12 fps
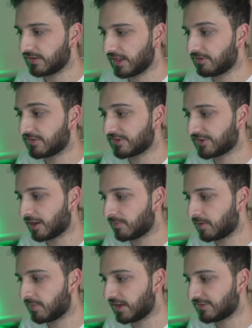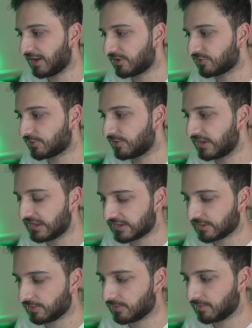There is a time limit attached to this,
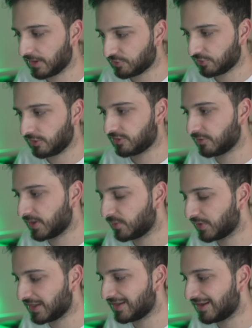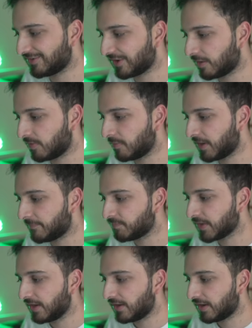so make sure you do it within that time limit.
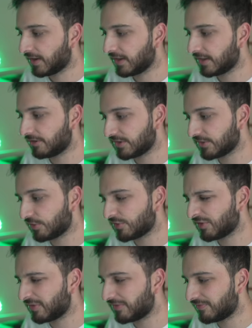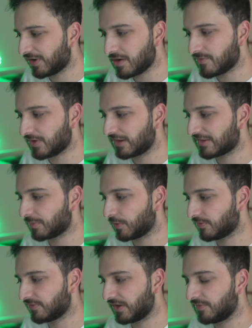There is also a very, very
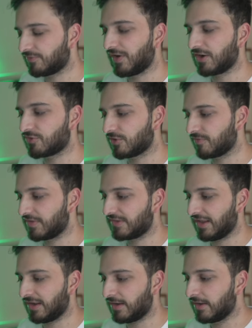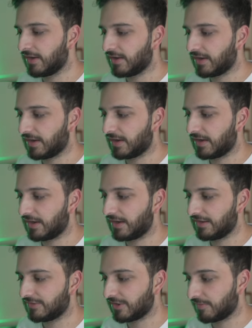small fee, a fraction of a cent
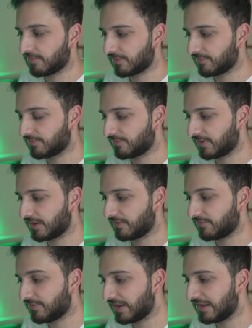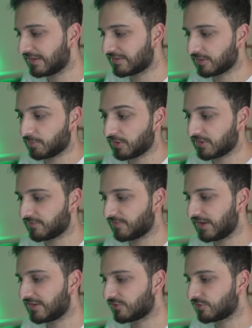in terms of fees, deposit
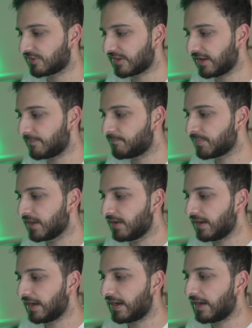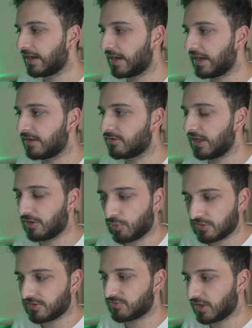fees, I should say. And yeah,
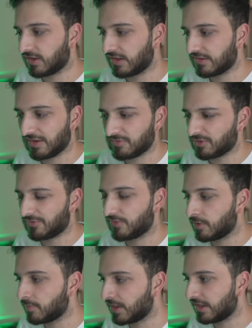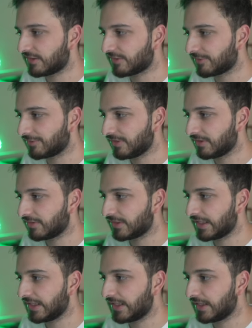once you've done this, after a few minutes,
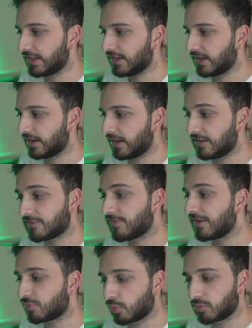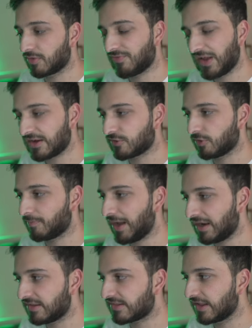the interface will reflect your
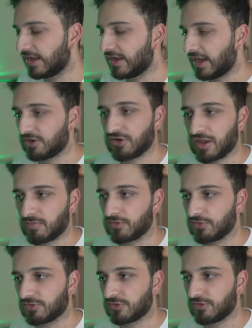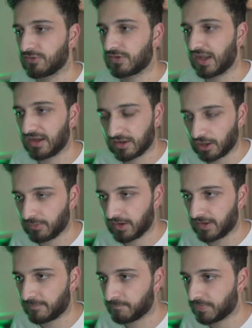balance, and you're able to get going.